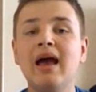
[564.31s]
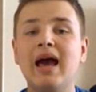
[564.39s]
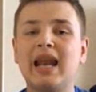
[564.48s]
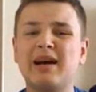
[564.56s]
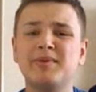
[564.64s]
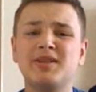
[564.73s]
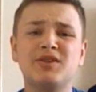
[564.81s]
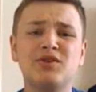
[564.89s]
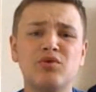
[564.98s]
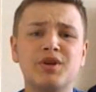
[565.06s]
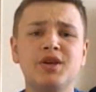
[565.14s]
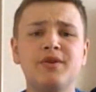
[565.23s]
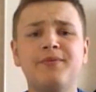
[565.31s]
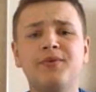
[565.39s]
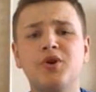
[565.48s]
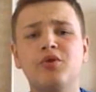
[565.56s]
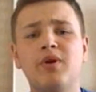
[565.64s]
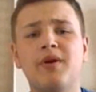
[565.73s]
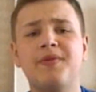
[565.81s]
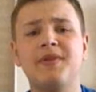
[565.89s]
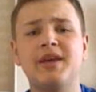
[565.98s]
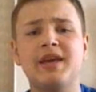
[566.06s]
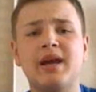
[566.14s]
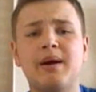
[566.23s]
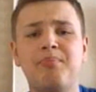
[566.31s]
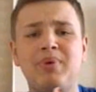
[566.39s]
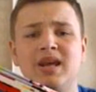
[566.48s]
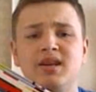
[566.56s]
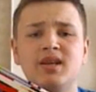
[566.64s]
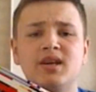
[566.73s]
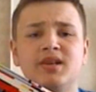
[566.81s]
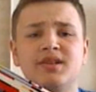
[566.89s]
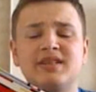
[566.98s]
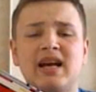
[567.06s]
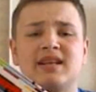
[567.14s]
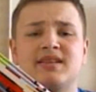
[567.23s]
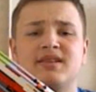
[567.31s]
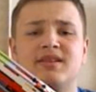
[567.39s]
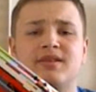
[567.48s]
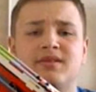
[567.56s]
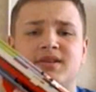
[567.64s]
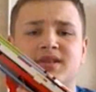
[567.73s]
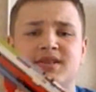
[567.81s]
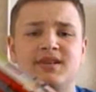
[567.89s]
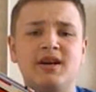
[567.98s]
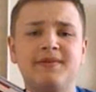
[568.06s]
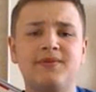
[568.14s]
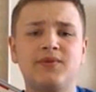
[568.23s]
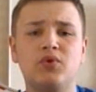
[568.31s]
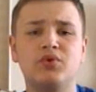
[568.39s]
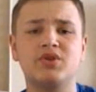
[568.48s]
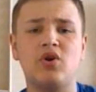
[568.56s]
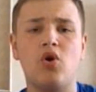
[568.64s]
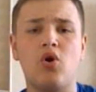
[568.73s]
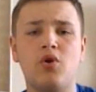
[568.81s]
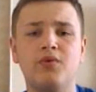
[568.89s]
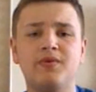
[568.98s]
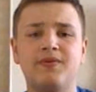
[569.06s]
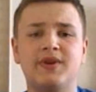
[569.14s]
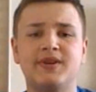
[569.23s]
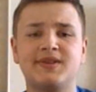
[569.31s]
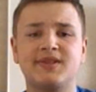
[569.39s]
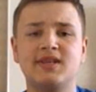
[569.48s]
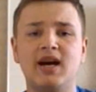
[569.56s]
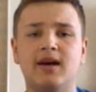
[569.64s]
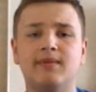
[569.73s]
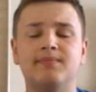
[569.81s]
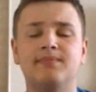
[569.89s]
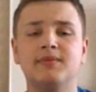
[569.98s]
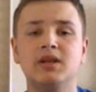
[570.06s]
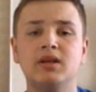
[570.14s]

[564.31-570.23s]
allow me to talk you through the opinions and design thoughts on this gun.